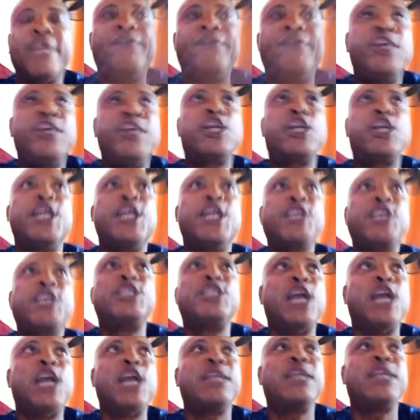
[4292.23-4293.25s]
vision is
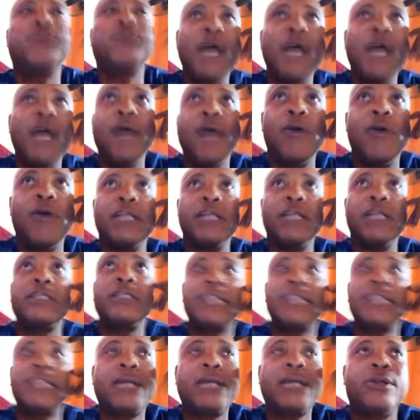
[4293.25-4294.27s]
not, boy, I want to
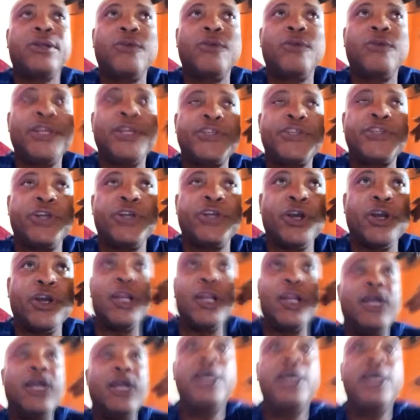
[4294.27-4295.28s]
settle down with this girl.
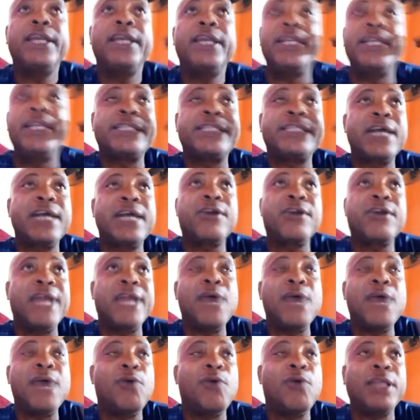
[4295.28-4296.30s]
This is a girl I
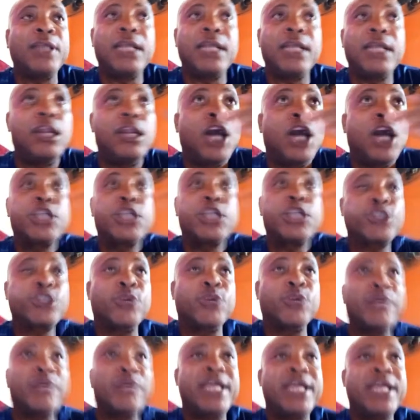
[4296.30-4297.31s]
want a long term
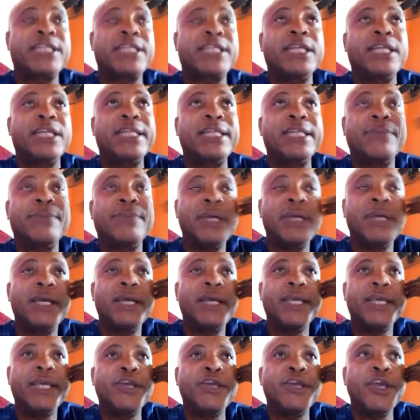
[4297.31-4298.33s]
relationship.
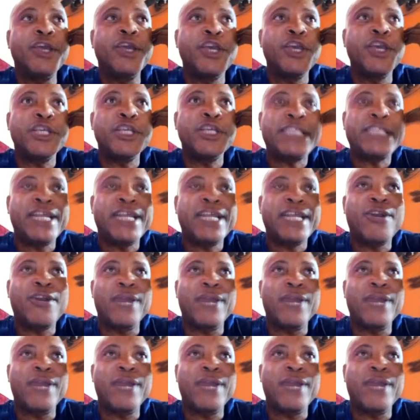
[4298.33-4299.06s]
You see the girl